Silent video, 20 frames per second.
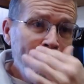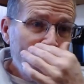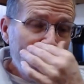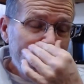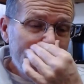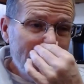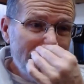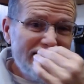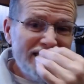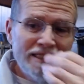
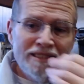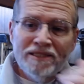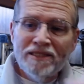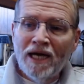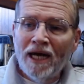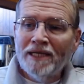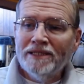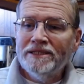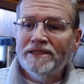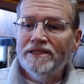This is
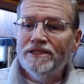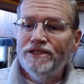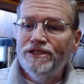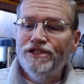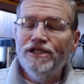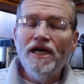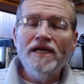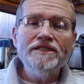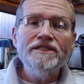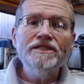not
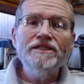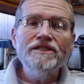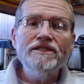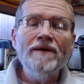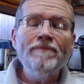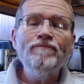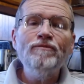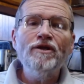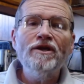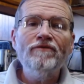just
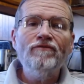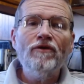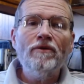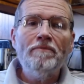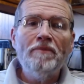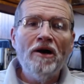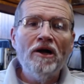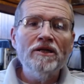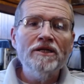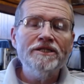something for
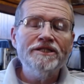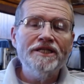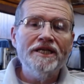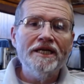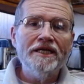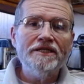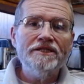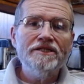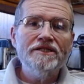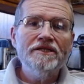
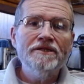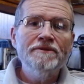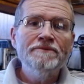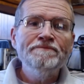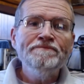politics.